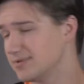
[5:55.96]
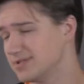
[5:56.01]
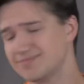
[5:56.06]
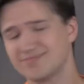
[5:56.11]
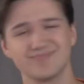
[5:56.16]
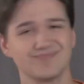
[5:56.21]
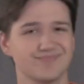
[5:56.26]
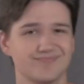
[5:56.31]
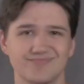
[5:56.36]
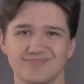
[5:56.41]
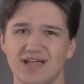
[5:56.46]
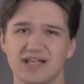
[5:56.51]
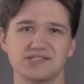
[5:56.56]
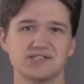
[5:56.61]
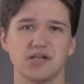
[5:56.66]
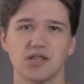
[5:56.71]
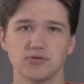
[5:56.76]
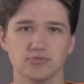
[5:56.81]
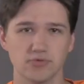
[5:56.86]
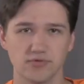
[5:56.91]
but that's
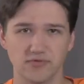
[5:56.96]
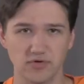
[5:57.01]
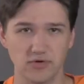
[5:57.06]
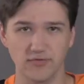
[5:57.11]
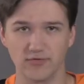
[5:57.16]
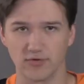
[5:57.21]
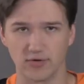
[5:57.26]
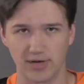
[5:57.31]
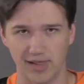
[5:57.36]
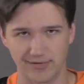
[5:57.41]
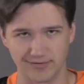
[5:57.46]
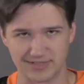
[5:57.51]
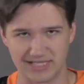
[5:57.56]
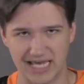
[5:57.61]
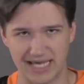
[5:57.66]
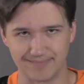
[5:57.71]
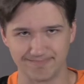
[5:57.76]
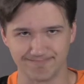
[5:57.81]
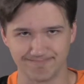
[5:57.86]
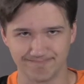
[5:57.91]
another review for another
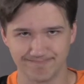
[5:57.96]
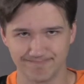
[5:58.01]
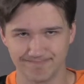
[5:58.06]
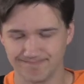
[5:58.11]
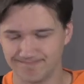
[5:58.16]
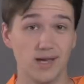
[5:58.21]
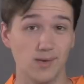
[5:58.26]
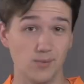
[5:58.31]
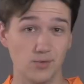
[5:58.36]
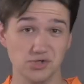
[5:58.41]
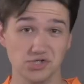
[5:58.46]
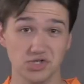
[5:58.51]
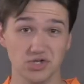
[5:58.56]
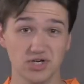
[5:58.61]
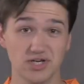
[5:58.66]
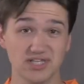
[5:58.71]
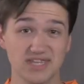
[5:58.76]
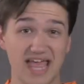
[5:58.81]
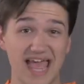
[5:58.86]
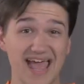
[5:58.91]
time. And would you
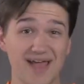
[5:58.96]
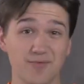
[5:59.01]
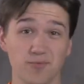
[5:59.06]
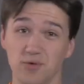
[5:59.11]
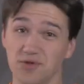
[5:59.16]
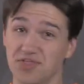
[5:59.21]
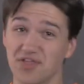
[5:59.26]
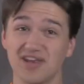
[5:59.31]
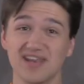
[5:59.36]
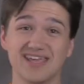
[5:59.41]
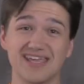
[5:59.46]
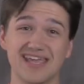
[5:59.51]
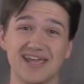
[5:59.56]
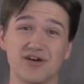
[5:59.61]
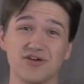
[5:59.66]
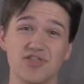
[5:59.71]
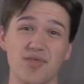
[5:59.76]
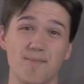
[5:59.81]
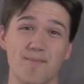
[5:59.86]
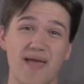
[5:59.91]
look at that? Within a
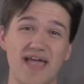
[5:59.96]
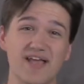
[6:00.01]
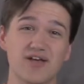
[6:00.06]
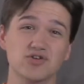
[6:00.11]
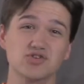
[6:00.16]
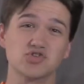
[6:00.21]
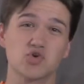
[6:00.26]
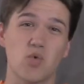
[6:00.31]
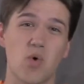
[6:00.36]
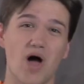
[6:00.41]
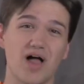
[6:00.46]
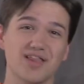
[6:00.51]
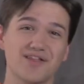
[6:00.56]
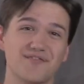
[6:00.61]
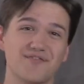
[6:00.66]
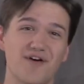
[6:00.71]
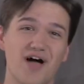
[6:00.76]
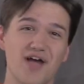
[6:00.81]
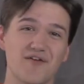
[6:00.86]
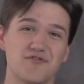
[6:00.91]
year, the Bengals
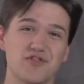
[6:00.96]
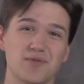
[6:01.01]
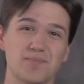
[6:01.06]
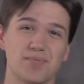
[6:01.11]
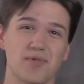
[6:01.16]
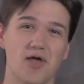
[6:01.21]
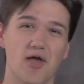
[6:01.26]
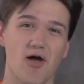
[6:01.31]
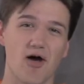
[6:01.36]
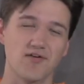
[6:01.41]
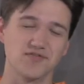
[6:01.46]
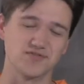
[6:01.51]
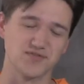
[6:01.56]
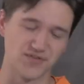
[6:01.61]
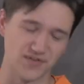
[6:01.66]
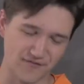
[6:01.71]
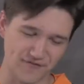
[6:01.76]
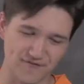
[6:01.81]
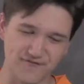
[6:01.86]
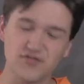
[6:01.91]
qualify for the playoffs for
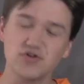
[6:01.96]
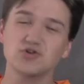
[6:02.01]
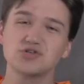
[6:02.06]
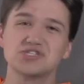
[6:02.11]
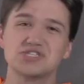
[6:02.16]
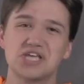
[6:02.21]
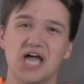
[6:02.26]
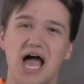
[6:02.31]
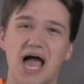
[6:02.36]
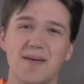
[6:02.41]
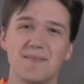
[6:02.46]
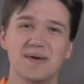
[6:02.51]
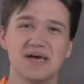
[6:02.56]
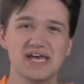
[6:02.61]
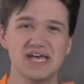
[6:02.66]
the first time